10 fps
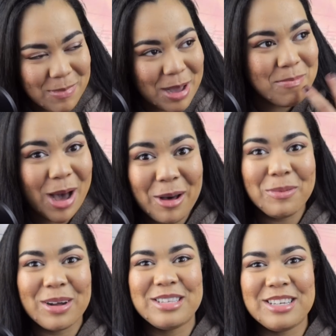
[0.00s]
My mouth
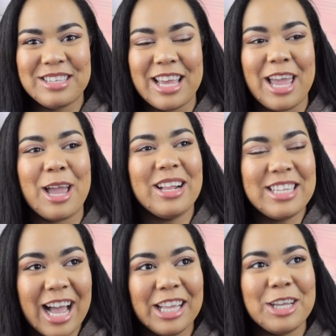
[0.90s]
wants to say
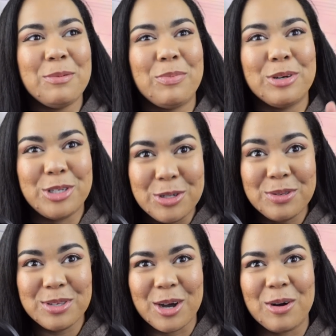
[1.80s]
Italian
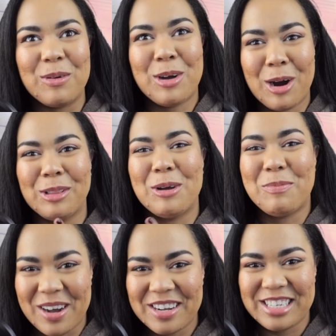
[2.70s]
produso Carlo
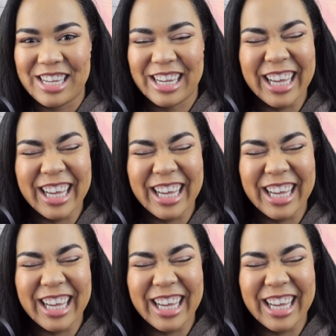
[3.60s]
Ponti.